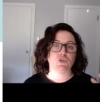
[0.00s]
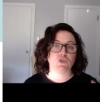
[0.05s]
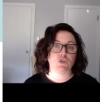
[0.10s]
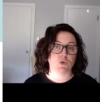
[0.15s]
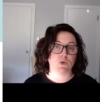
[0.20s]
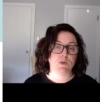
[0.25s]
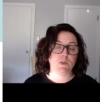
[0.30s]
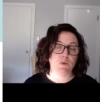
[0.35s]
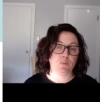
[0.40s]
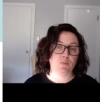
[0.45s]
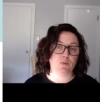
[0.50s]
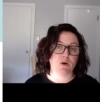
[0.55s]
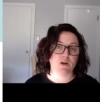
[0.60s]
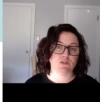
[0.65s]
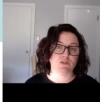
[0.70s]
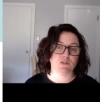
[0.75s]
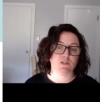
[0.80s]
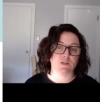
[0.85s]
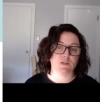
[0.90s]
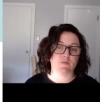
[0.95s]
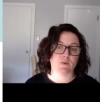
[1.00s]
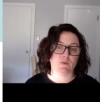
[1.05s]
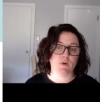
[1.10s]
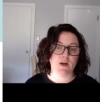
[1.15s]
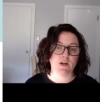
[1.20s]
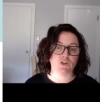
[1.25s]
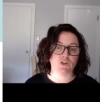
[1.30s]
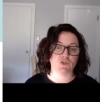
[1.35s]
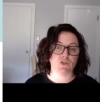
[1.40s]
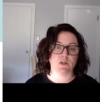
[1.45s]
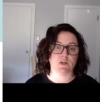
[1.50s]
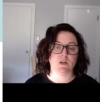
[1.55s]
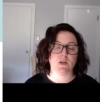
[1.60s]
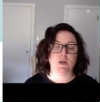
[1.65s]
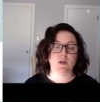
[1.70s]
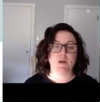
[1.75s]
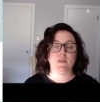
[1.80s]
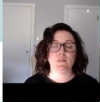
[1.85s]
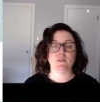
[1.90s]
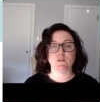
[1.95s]
During the process of
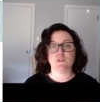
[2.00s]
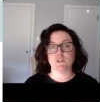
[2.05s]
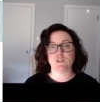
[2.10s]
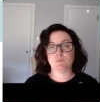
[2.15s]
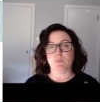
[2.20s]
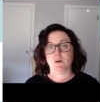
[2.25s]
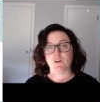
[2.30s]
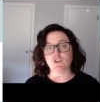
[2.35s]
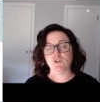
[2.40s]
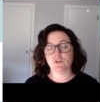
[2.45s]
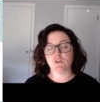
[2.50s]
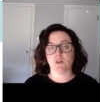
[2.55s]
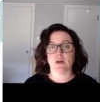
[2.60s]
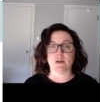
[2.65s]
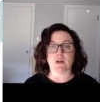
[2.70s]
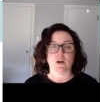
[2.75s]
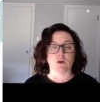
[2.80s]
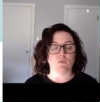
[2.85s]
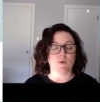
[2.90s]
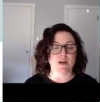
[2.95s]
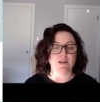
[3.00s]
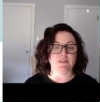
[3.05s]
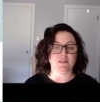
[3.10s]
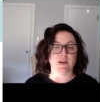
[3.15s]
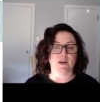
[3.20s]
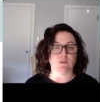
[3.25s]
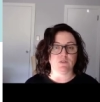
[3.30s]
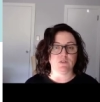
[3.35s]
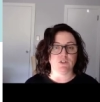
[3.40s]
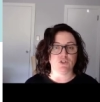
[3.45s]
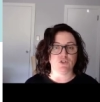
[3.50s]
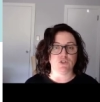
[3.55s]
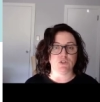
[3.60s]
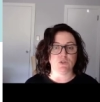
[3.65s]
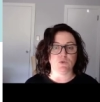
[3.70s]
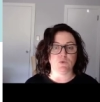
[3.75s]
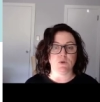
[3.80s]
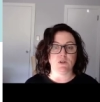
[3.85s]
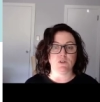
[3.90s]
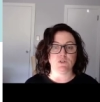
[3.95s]
erection, this sponge-like erectile
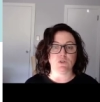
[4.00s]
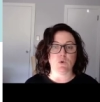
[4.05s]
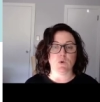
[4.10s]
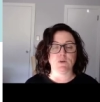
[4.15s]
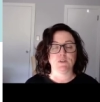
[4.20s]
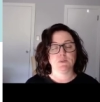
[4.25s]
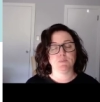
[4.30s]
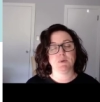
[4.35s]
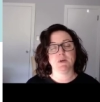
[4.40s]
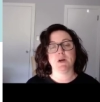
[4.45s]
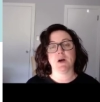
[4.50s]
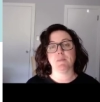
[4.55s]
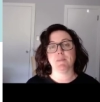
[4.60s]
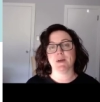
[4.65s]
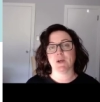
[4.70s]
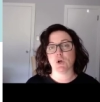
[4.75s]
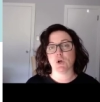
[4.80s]
tissue is going to become